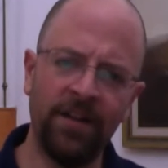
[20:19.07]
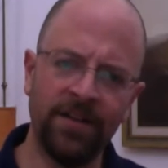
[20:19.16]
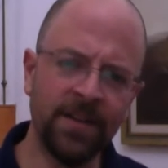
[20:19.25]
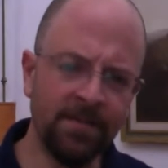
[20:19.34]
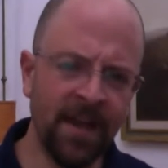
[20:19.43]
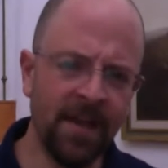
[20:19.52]
And
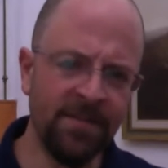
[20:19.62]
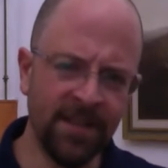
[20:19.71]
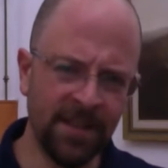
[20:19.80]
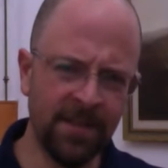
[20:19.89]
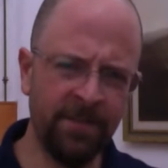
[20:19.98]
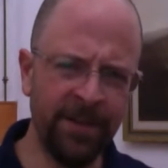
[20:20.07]
sometimes
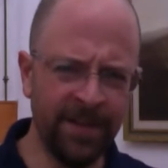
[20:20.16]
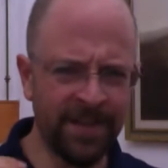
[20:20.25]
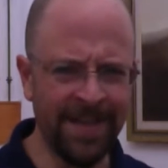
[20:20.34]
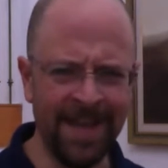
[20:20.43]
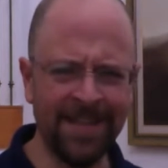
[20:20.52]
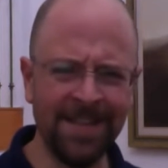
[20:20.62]
discipline is
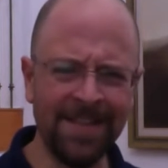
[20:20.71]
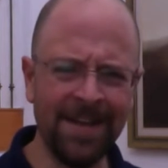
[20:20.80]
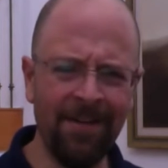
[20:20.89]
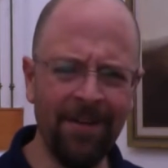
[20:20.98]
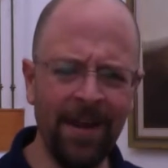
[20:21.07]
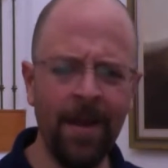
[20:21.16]

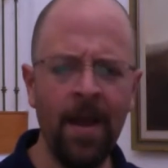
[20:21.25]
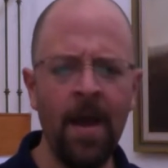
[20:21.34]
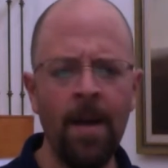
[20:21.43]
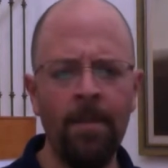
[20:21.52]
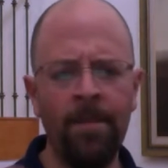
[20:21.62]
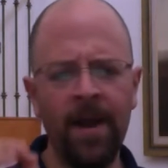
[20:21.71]
necessary,
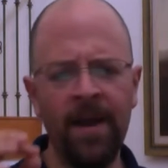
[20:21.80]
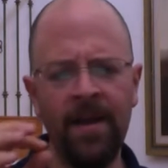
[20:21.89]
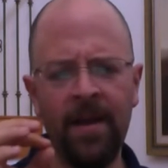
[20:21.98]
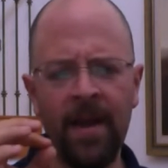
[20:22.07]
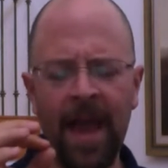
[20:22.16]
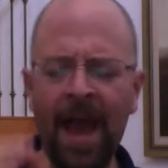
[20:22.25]
but
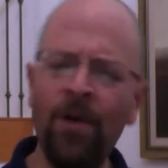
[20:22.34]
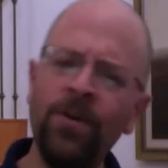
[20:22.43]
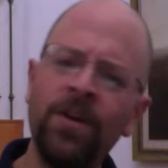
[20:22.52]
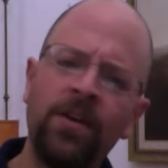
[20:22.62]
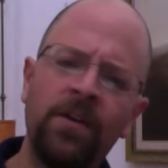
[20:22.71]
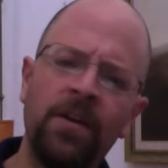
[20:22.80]
how to